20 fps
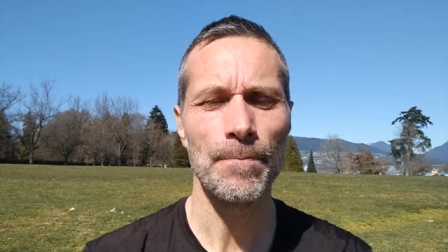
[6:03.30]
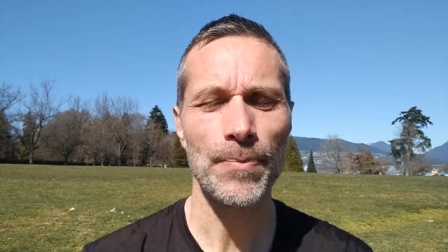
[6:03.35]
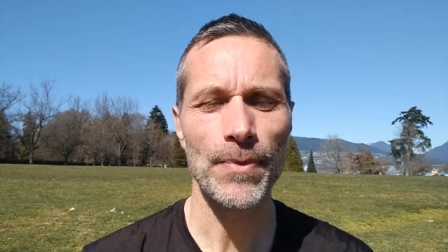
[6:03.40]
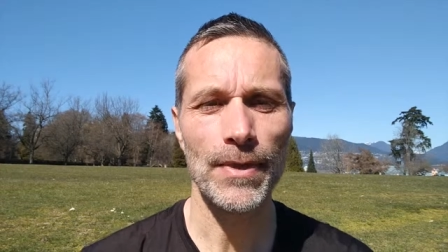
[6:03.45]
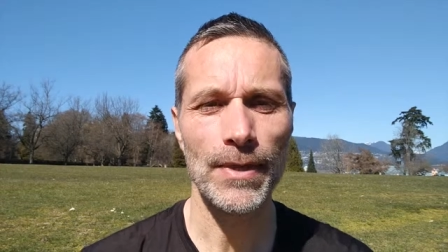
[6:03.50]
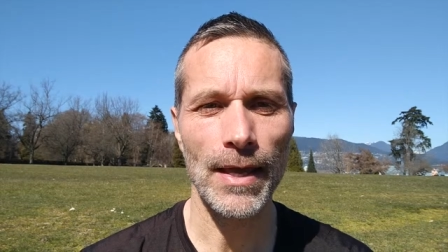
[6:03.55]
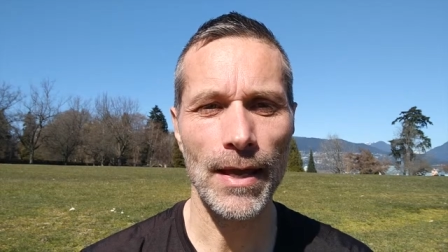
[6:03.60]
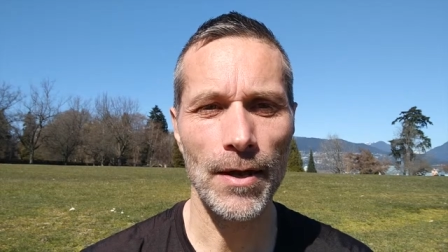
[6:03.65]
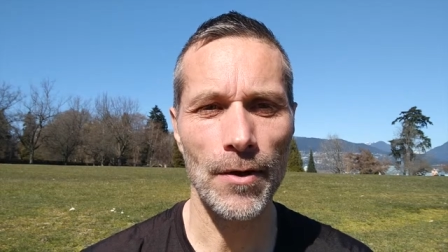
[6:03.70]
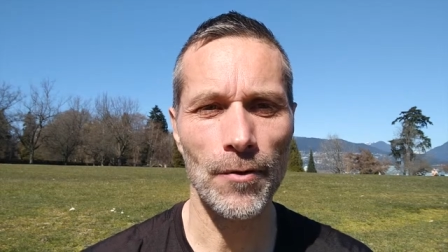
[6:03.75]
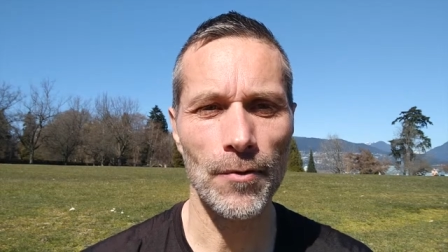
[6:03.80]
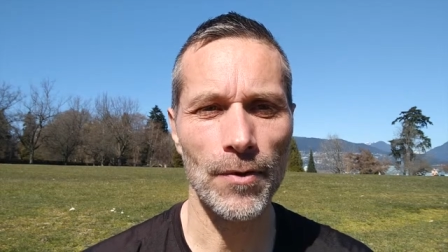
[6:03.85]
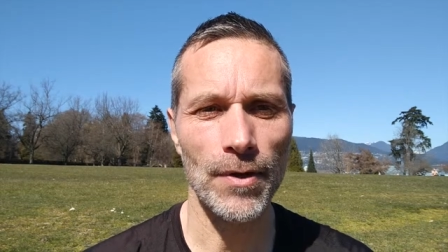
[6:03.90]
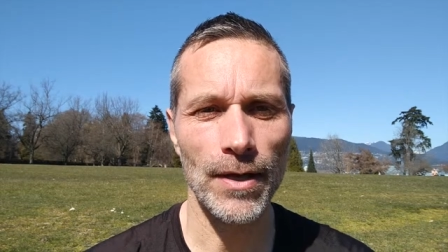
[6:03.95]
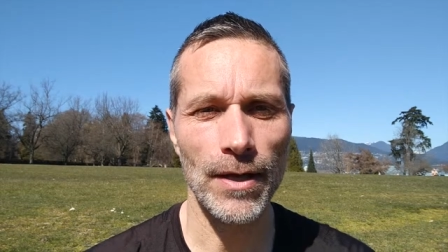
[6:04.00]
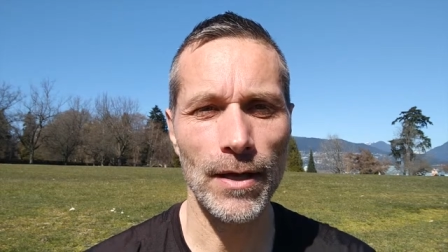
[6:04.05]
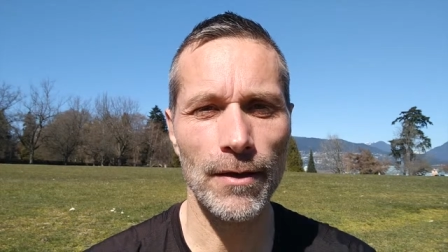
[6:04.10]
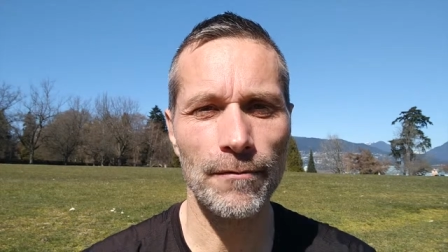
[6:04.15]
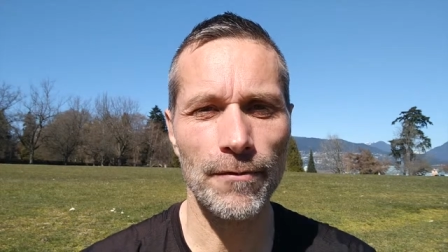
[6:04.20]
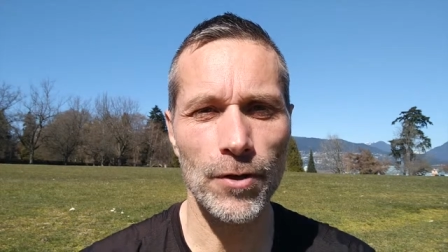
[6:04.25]
Now,
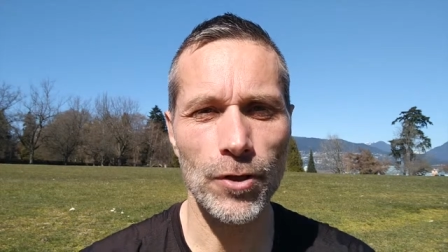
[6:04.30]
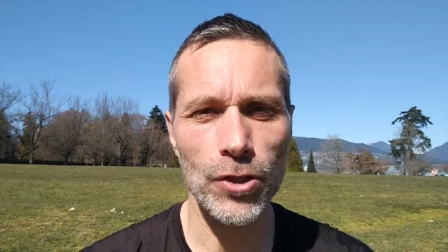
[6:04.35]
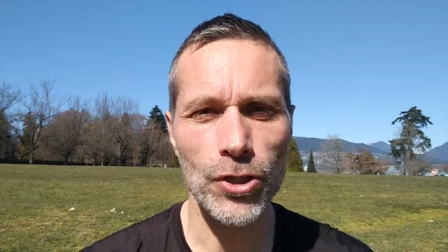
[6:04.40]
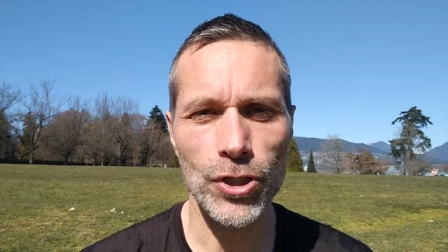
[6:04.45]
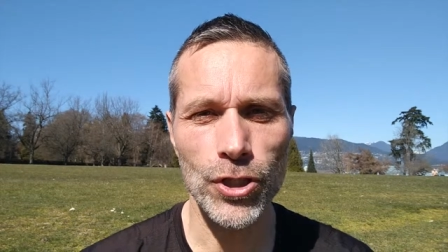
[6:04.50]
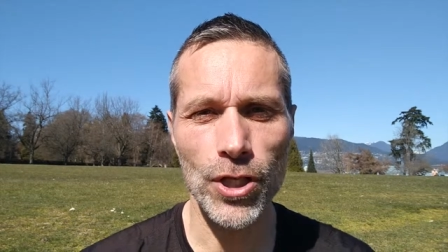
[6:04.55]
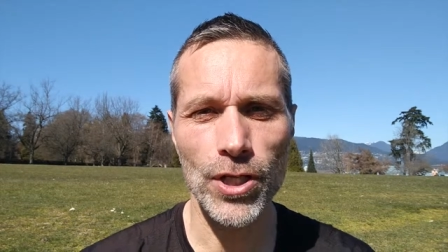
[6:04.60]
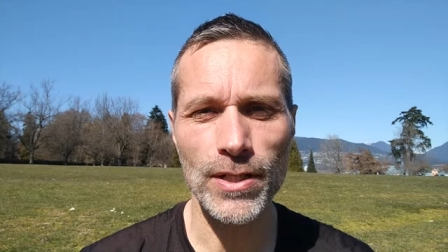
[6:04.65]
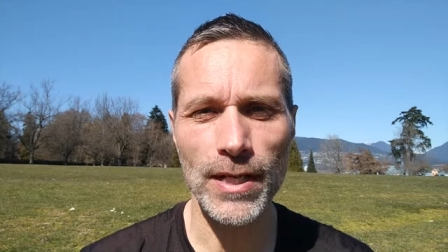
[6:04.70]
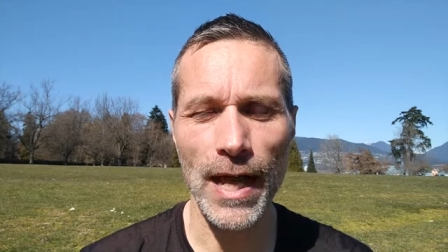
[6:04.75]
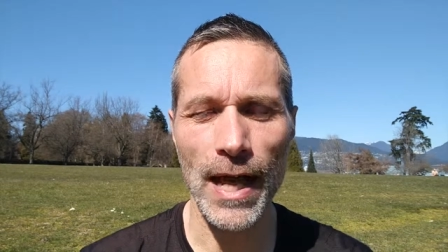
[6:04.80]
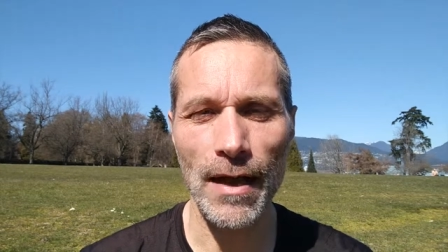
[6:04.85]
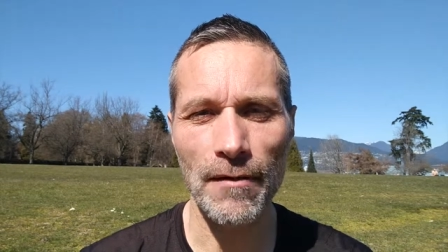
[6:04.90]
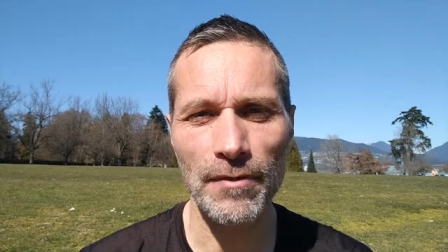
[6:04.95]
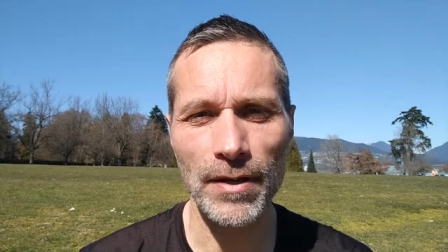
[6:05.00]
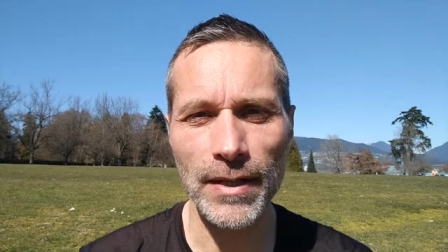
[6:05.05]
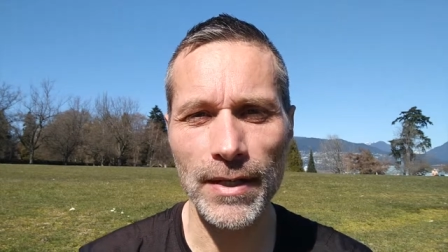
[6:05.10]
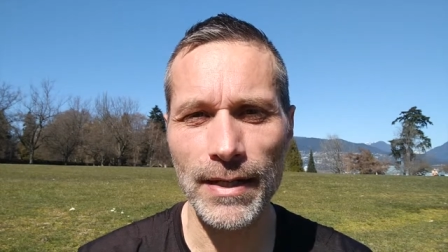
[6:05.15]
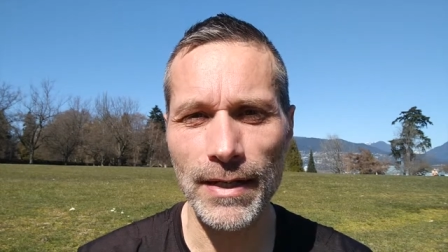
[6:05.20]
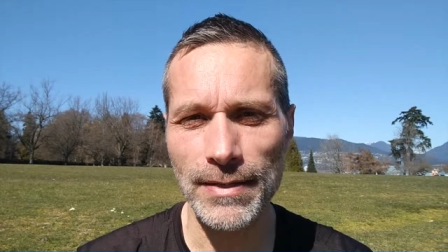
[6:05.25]
if you're just
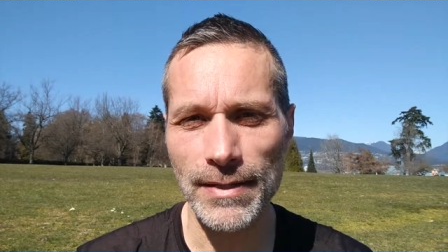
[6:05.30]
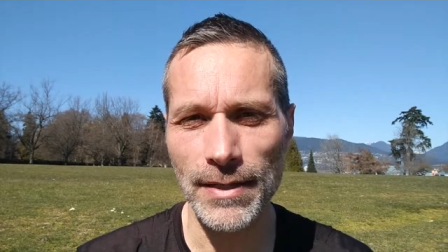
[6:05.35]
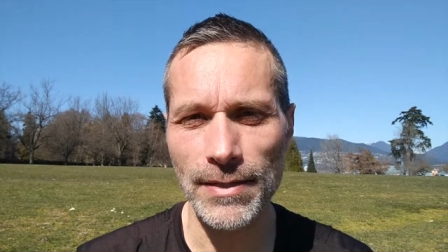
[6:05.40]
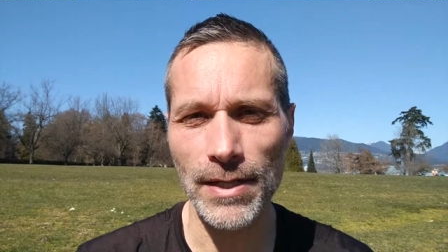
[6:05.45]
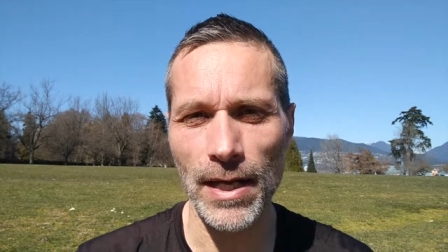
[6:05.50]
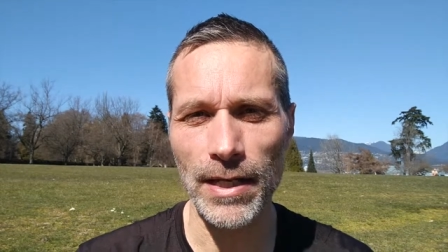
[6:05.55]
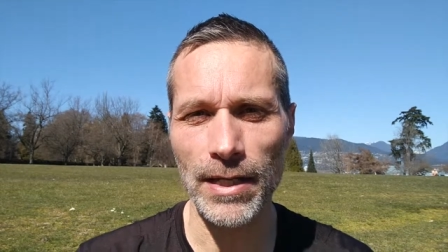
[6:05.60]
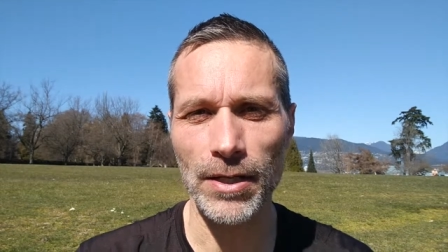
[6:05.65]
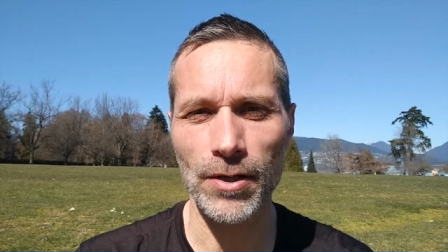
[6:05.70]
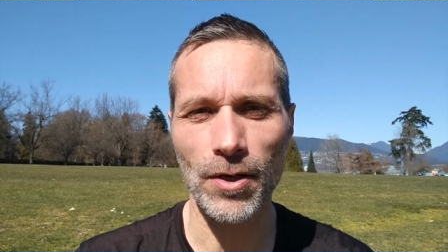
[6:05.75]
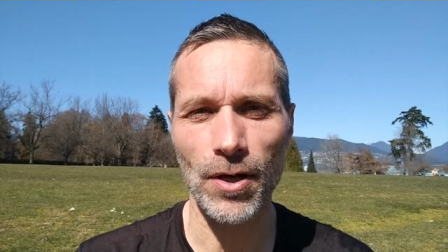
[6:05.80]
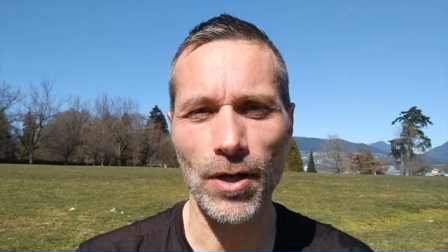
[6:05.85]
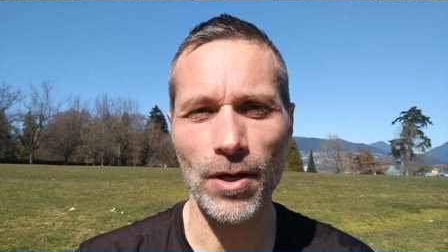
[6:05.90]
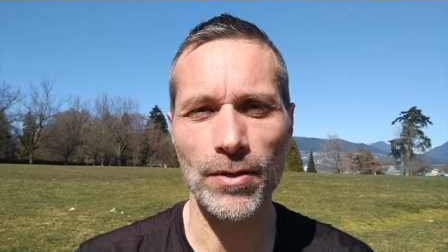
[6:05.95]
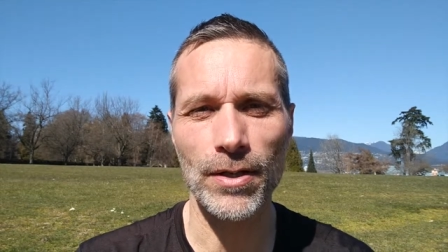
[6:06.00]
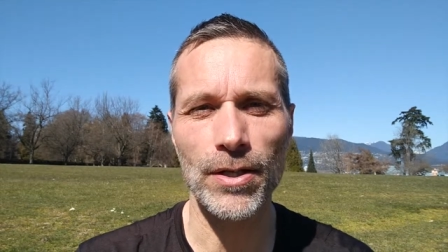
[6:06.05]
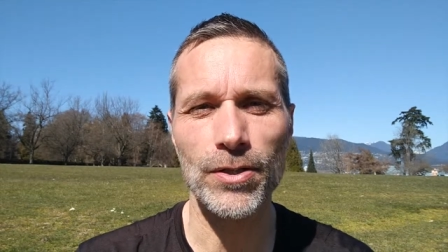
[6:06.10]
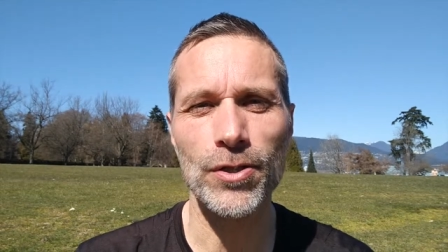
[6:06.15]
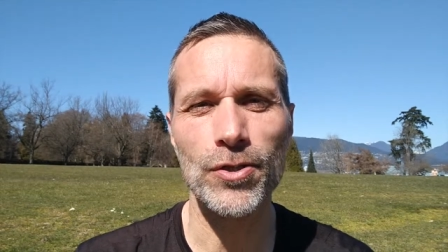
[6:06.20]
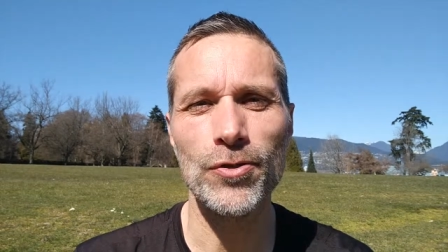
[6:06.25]
having it as a second car,
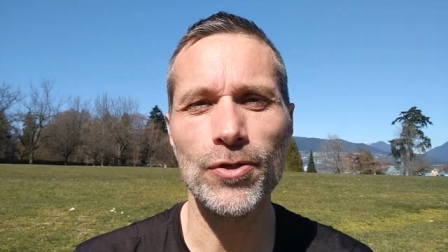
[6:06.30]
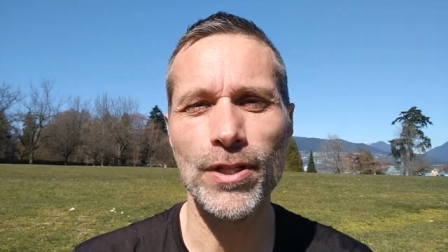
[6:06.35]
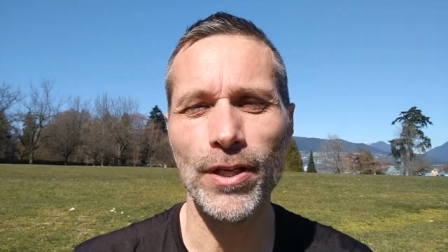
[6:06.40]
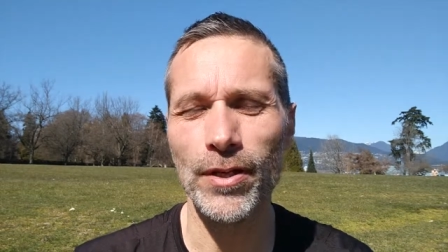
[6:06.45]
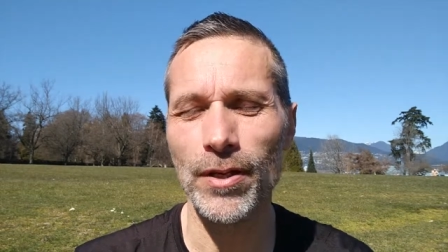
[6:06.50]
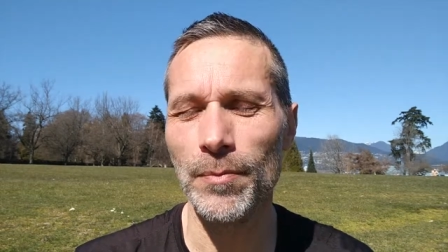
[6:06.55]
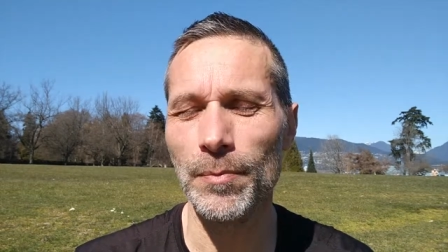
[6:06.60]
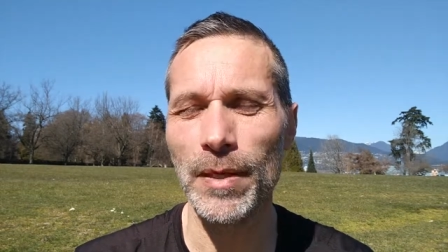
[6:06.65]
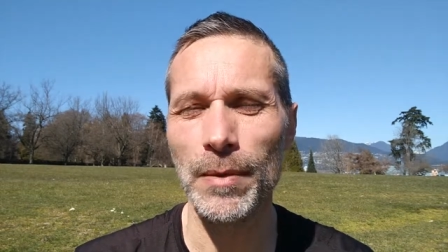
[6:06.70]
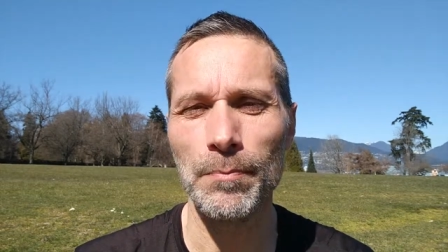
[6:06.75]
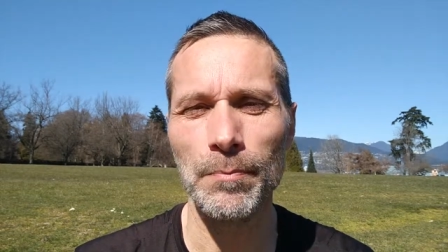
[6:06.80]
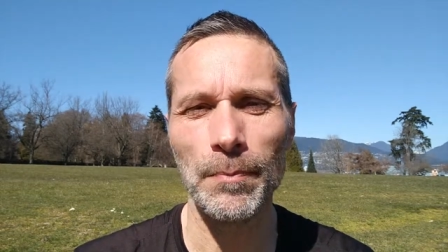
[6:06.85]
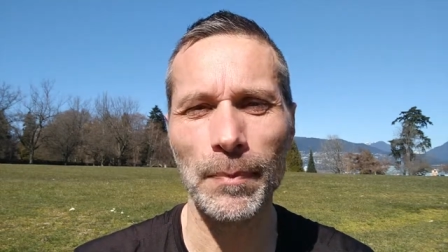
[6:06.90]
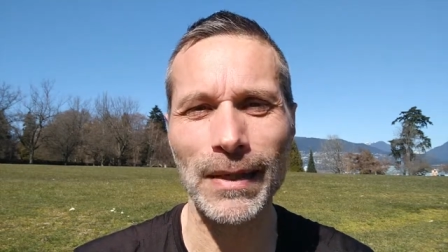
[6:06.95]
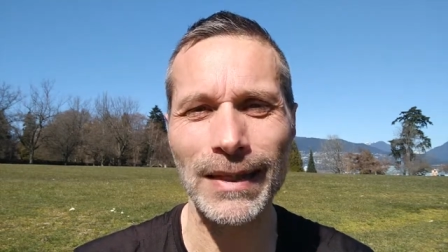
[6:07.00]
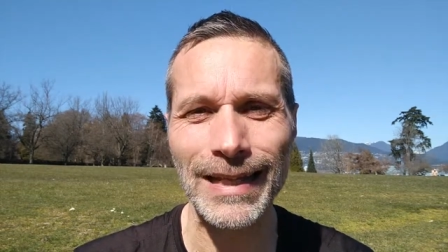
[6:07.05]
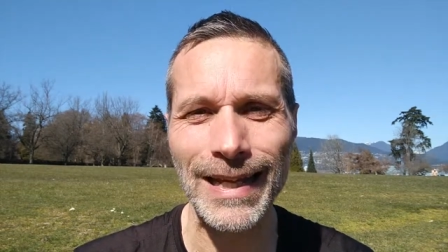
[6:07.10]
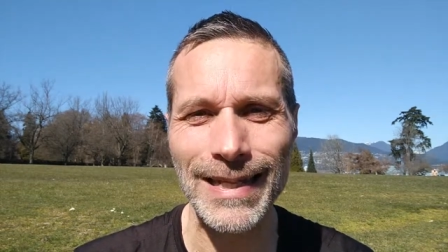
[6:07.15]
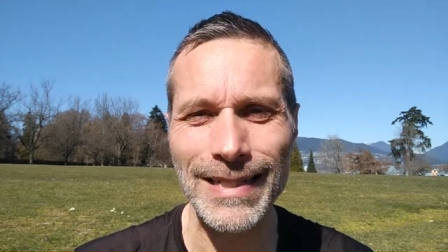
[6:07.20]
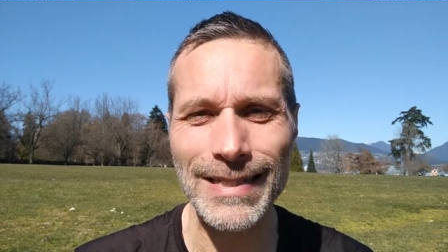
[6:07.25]
that's usually going to be
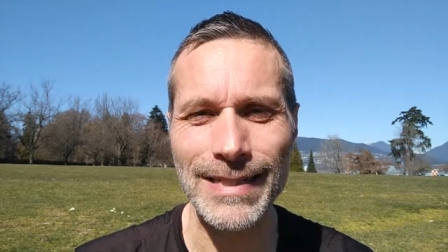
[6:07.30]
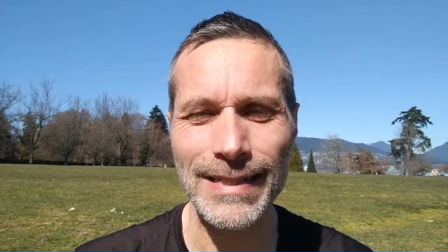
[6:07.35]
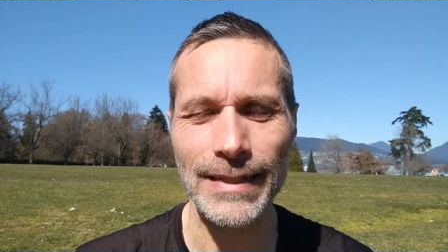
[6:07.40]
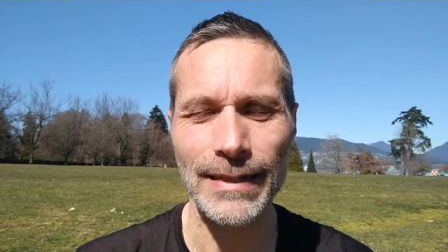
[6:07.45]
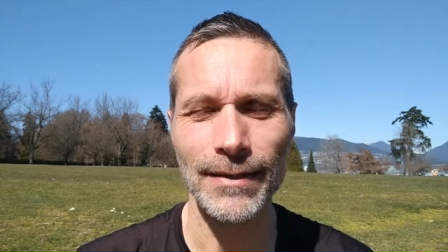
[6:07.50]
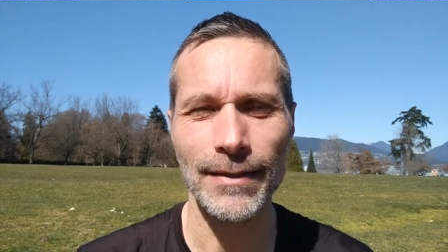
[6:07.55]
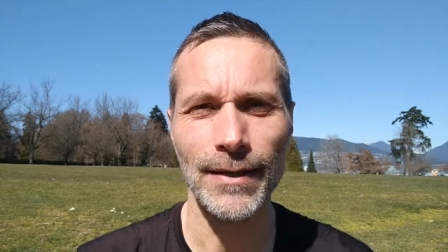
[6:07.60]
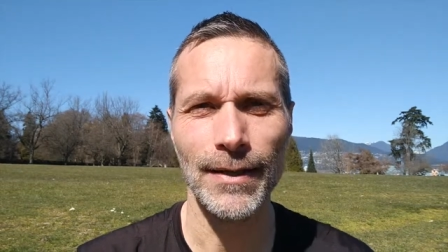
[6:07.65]
plenty.